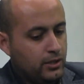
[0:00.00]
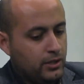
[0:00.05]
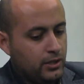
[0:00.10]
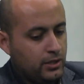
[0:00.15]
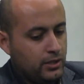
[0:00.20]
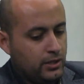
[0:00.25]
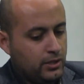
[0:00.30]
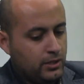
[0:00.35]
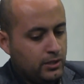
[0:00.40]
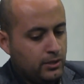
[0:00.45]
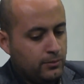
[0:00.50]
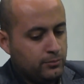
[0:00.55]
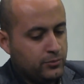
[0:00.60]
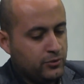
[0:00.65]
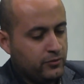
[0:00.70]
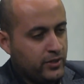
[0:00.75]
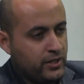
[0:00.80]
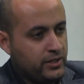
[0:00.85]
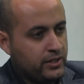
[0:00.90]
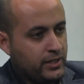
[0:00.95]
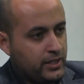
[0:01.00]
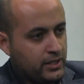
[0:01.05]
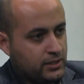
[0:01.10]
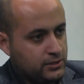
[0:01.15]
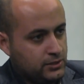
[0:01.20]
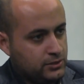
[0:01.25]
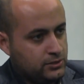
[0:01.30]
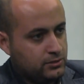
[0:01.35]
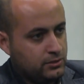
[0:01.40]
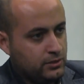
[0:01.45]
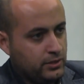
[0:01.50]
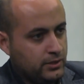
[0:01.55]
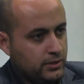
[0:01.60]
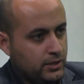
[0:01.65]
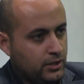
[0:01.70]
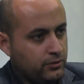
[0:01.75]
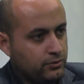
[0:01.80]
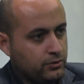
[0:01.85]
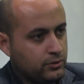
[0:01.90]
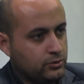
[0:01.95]
um, providing access to their
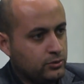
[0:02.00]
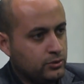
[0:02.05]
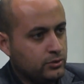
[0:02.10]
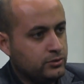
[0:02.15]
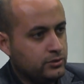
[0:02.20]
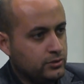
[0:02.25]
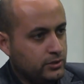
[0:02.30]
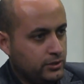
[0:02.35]
health record